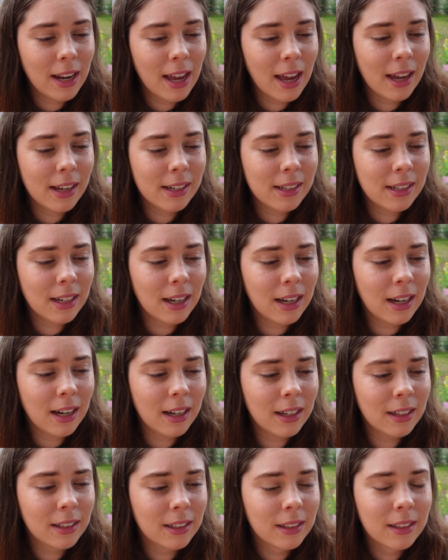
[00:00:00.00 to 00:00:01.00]
at
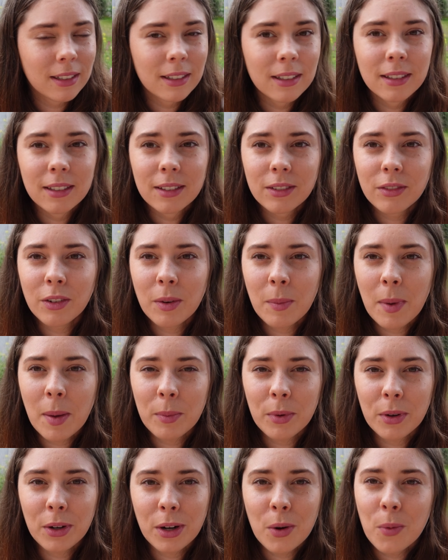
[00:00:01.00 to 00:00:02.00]

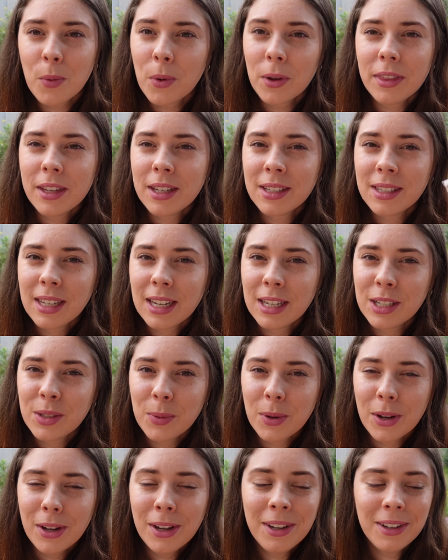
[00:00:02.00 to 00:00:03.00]
remembering what these seeds
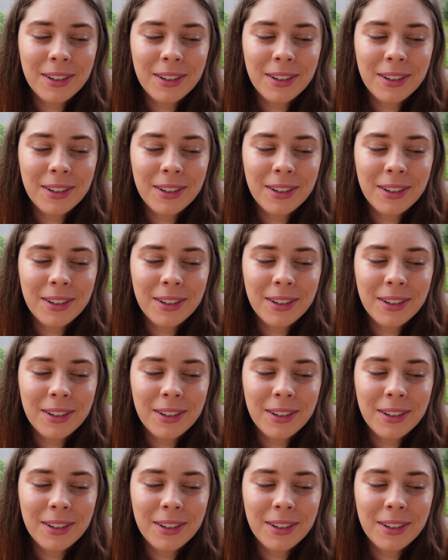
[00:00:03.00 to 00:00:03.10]
were.